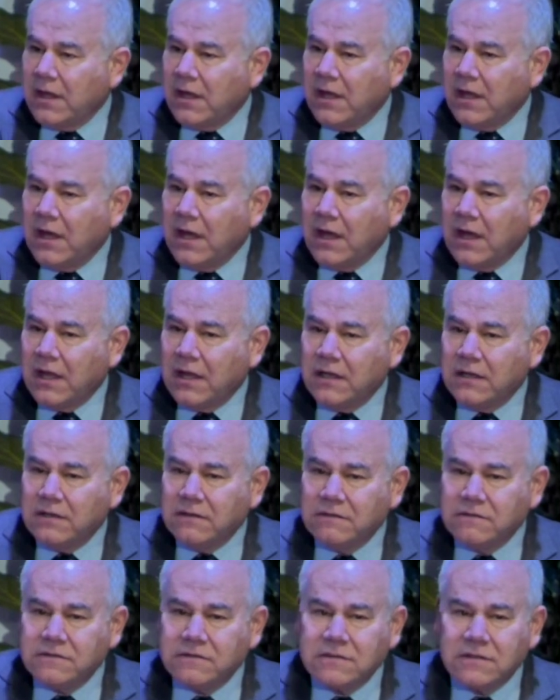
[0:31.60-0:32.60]

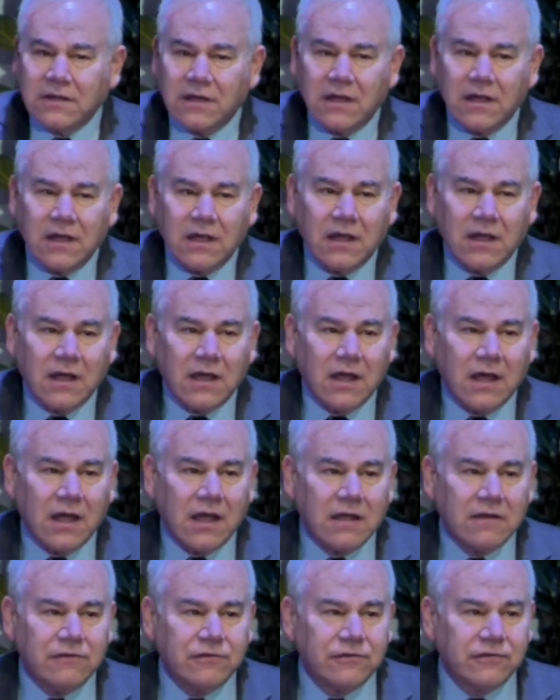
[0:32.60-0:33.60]
and
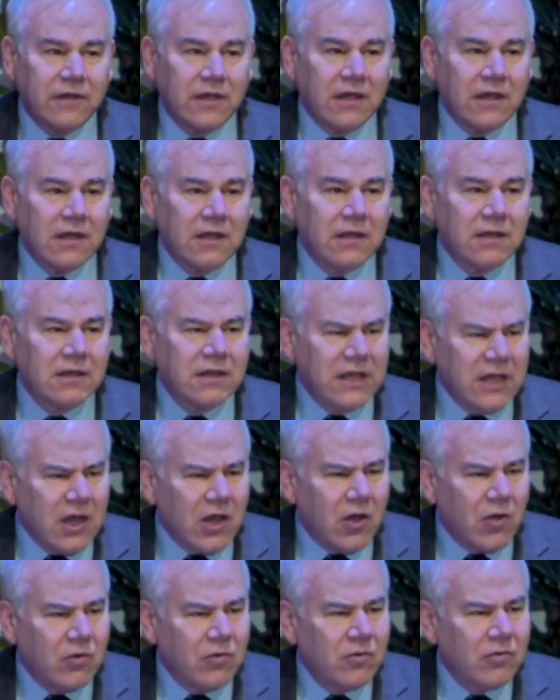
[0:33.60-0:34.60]
I say,
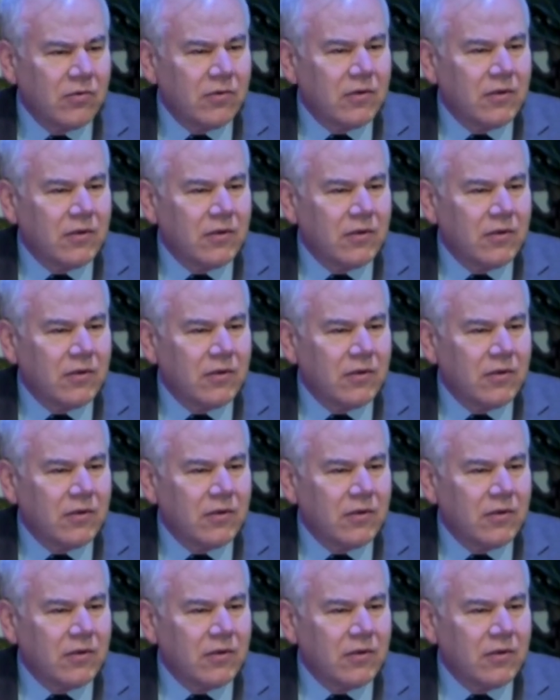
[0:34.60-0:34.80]
"Leo,